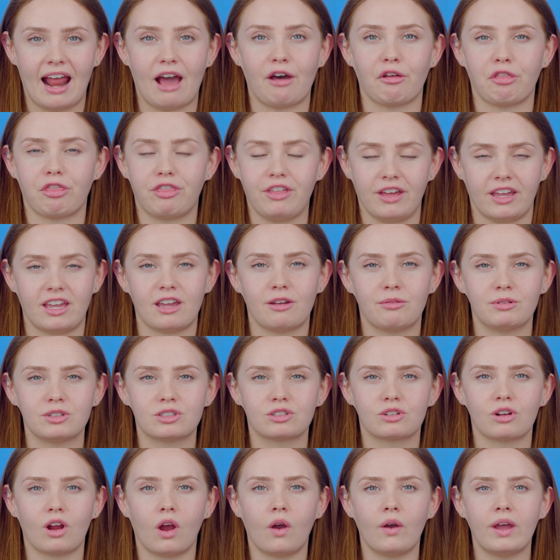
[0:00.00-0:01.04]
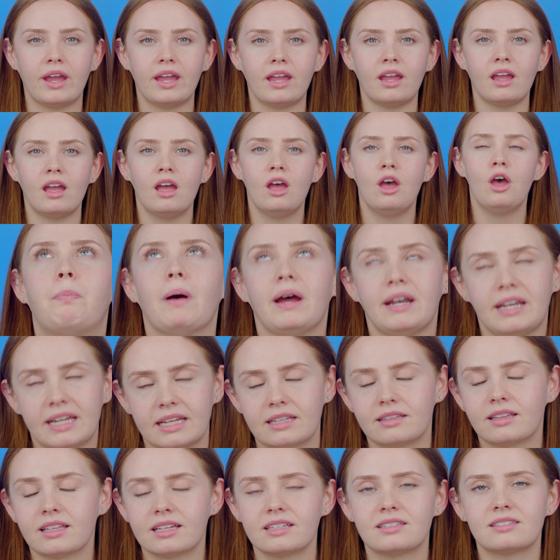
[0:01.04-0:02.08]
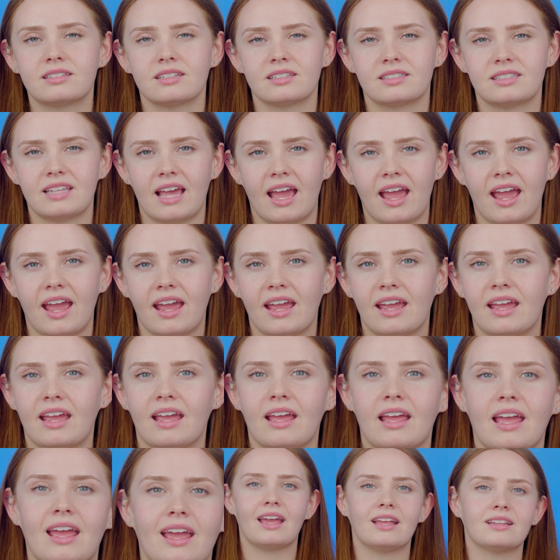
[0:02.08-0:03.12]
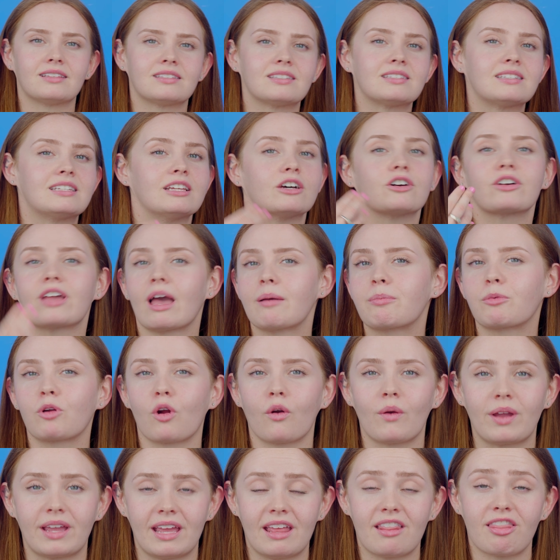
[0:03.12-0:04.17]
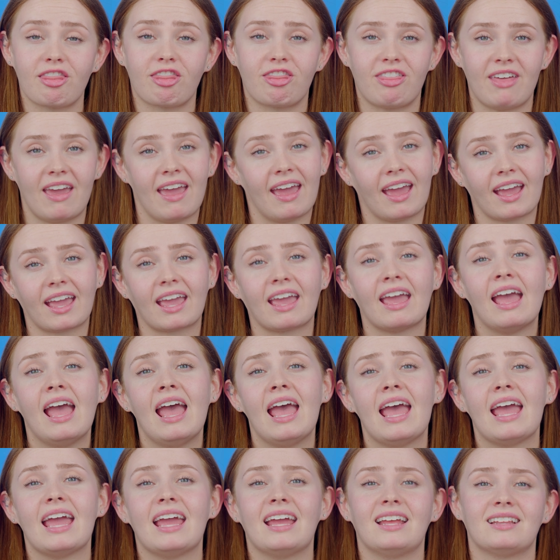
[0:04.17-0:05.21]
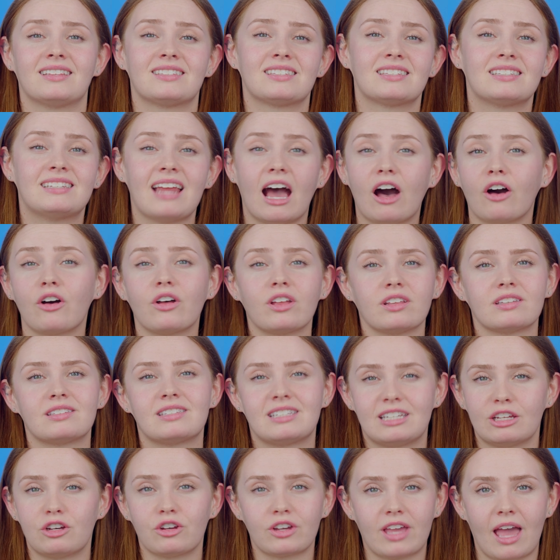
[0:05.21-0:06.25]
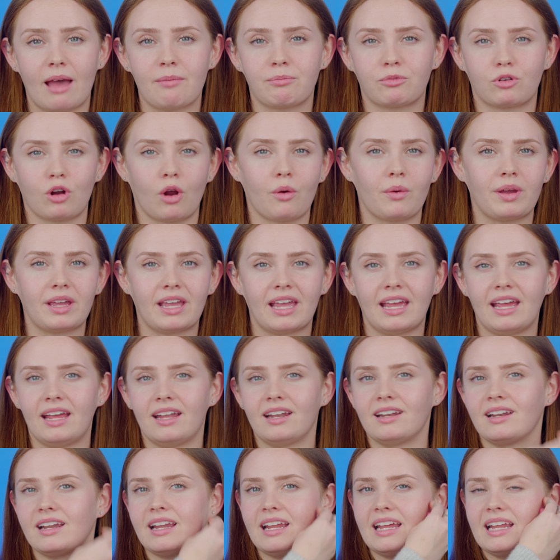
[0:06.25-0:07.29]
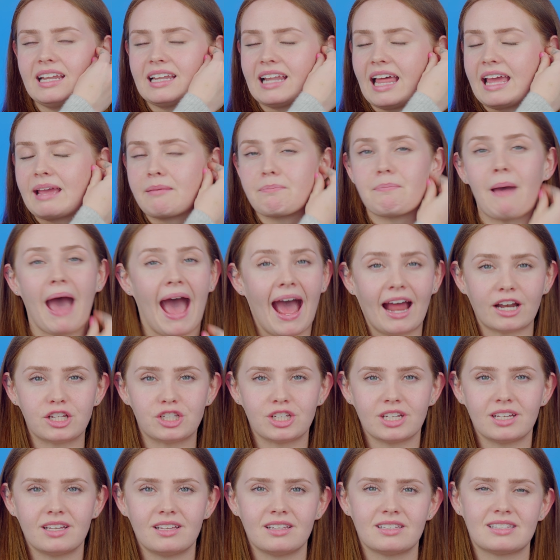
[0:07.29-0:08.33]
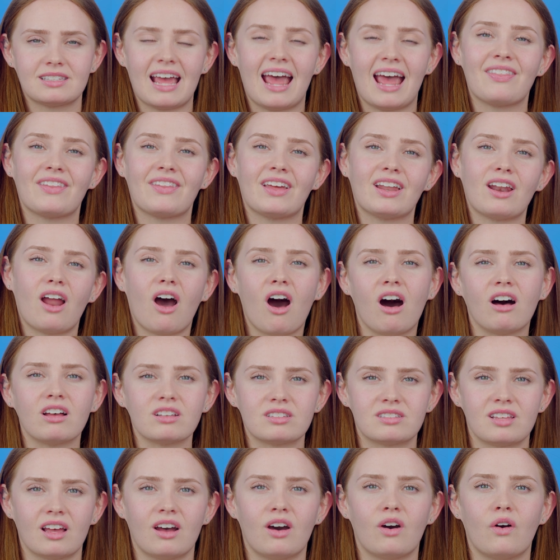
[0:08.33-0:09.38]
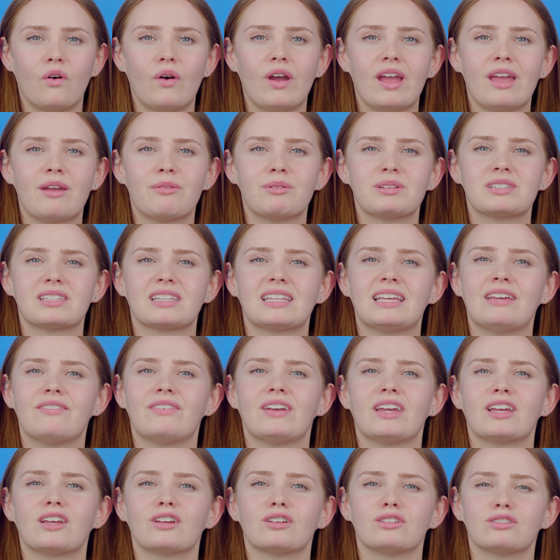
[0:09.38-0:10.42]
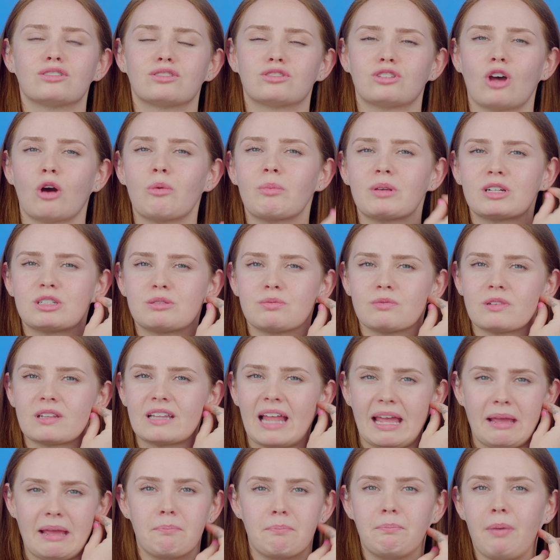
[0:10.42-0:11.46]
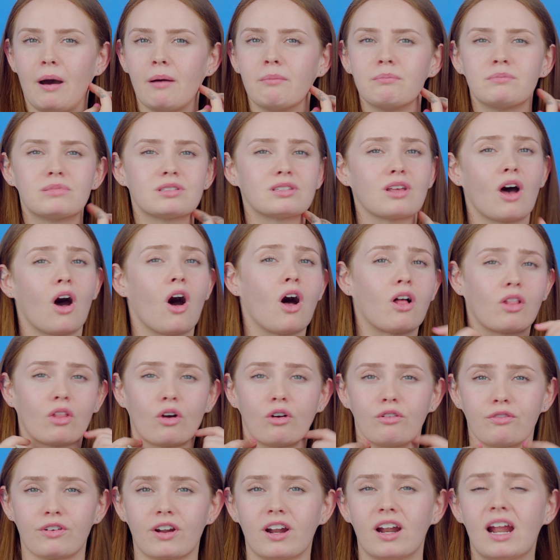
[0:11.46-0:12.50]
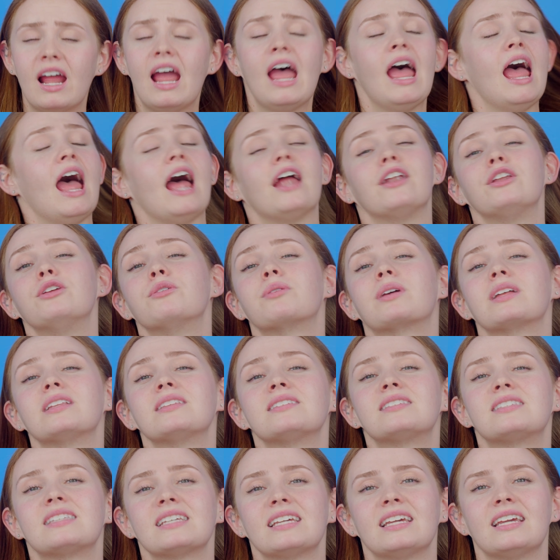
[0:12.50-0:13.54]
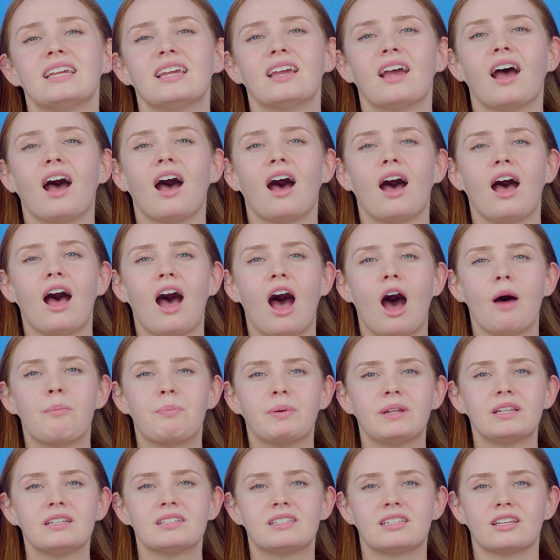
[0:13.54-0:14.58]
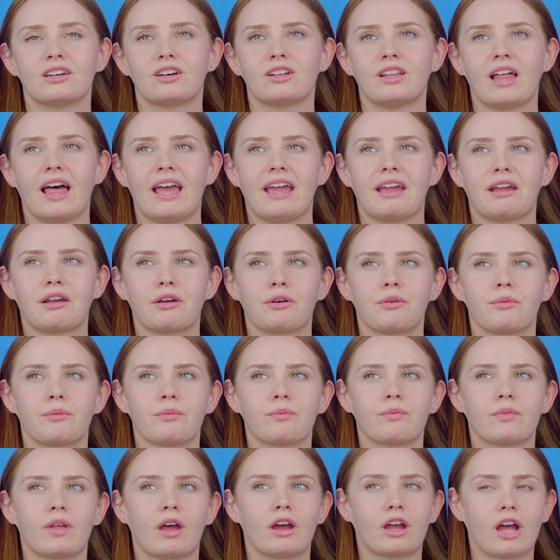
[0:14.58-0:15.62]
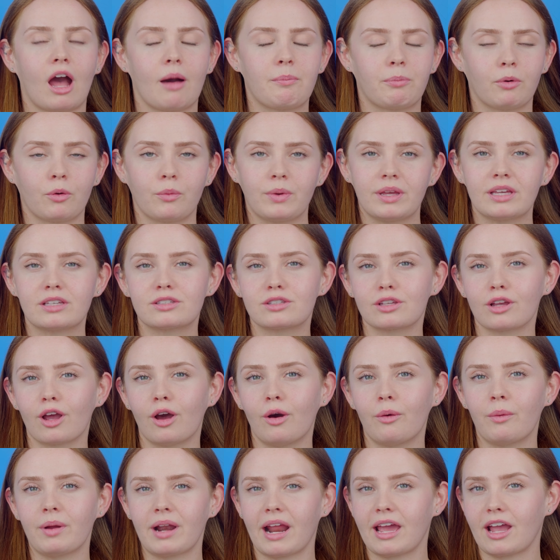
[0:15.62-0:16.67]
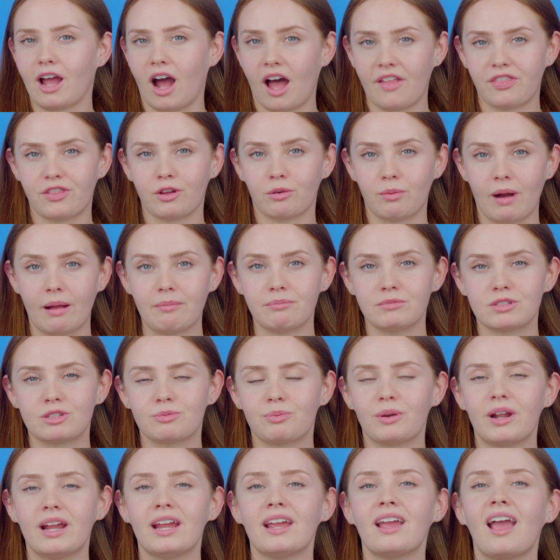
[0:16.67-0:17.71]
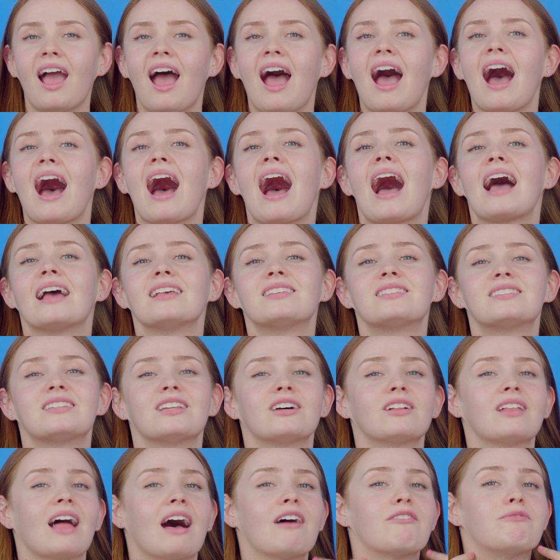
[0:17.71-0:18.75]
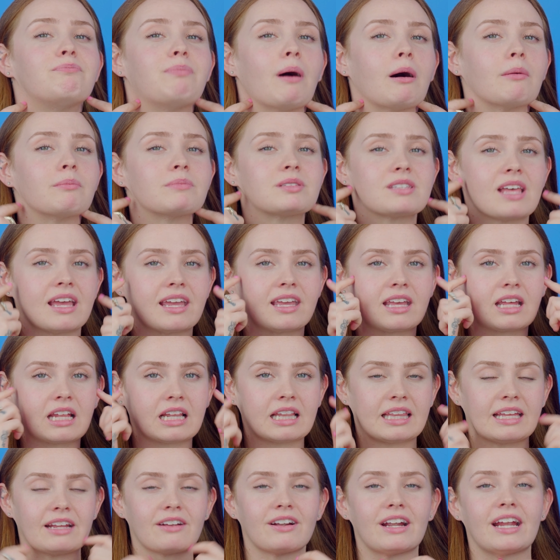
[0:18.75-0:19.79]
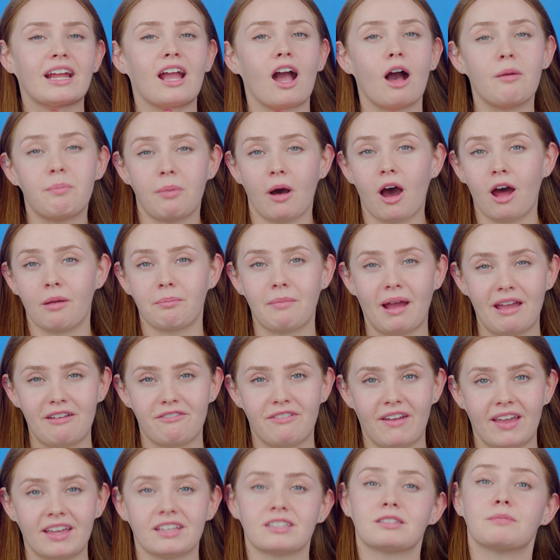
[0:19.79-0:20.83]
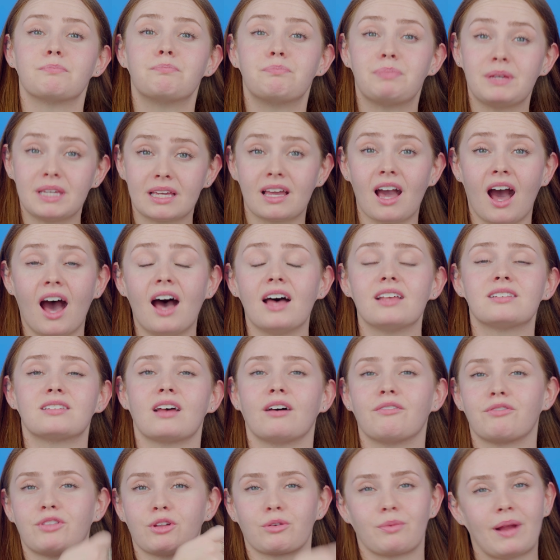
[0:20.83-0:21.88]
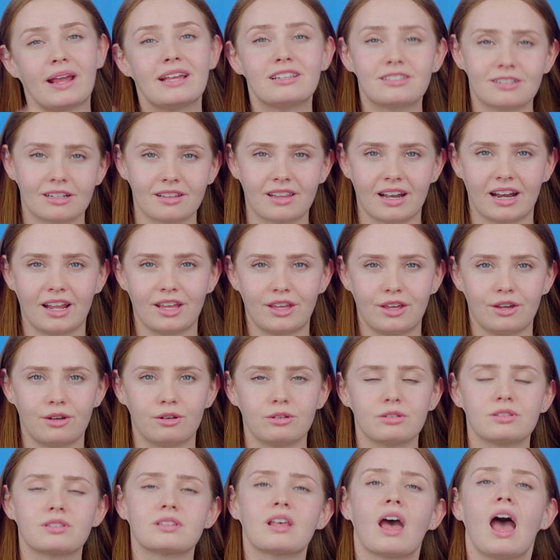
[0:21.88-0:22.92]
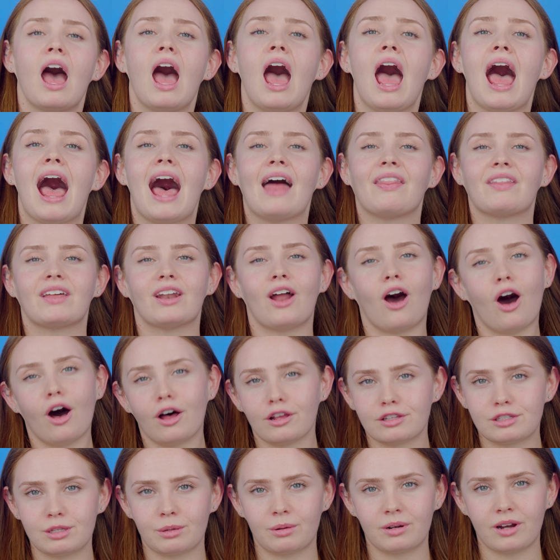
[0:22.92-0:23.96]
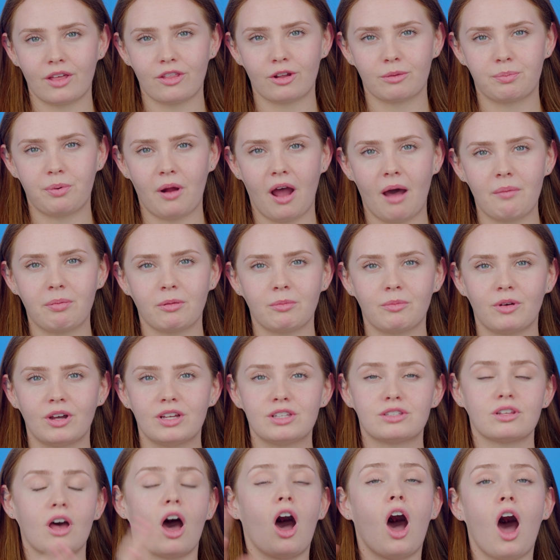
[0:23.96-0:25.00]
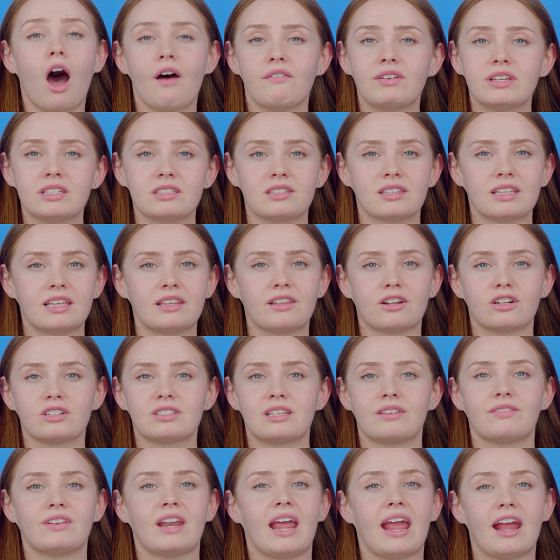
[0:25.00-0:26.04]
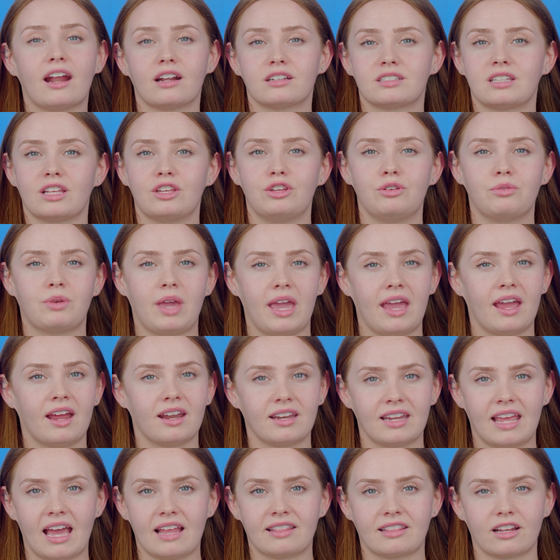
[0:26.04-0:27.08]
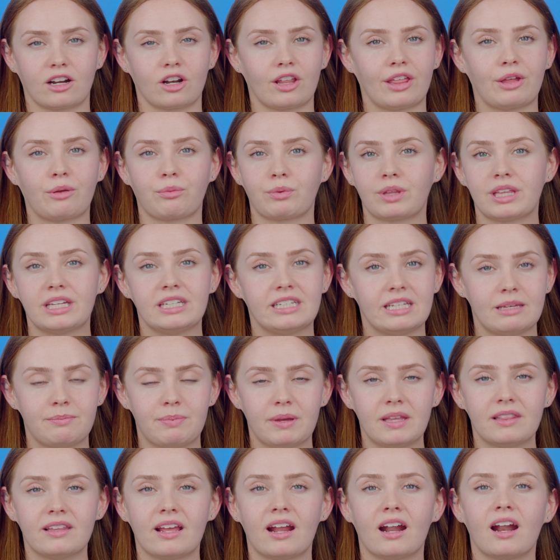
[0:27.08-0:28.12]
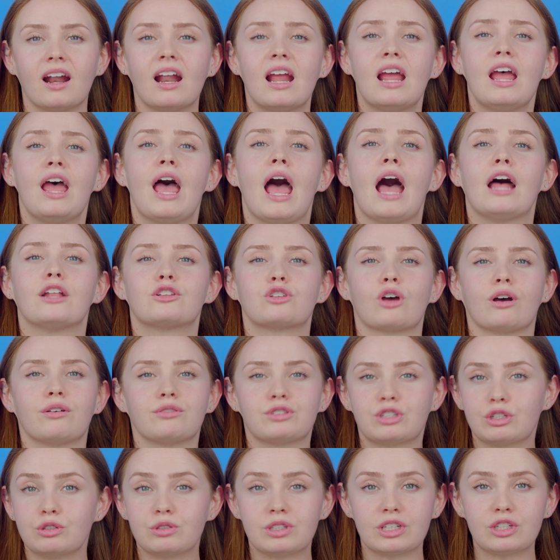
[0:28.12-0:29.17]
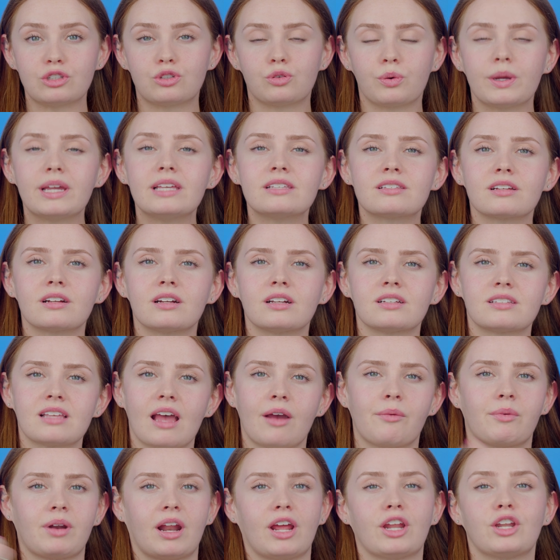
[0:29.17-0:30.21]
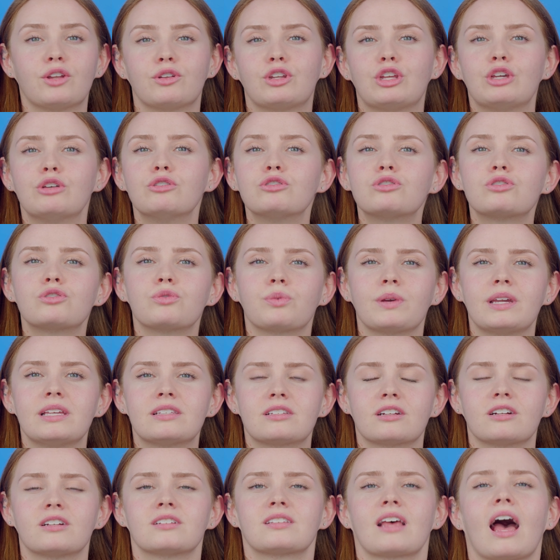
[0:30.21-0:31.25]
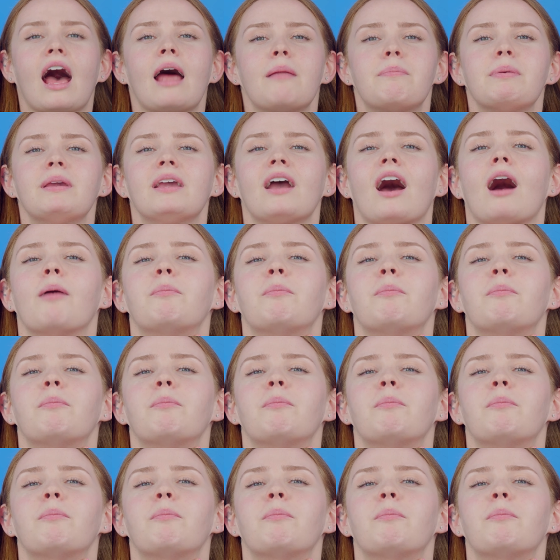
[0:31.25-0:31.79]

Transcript: and how thick it was growing. But needless to say, it still kept growing in thick. It still kept growing in patches, and then also it was leaving so much bumps all over. And you can see up until a couple weeks ago when I got the R.E.M Spring, I still have bumps clearing up on my face because of the razor that I use. And then also another problem was, obviously there's even hairs that you can't get that are really deep in there. And so I was using tweezers, and when I used tweezers, I'd be